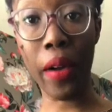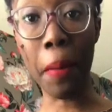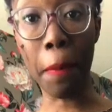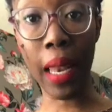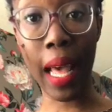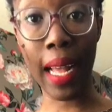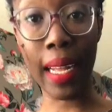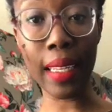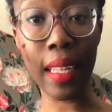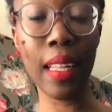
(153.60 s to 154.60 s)
and
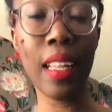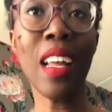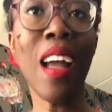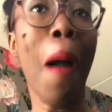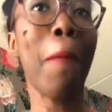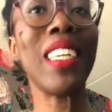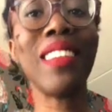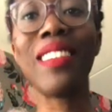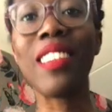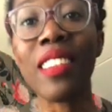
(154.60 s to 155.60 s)
black, but
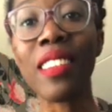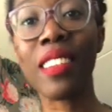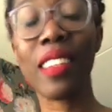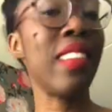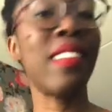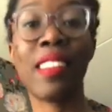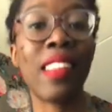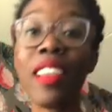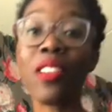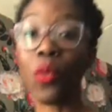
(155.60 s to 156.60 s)
it
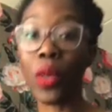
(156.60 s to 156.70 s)
stays really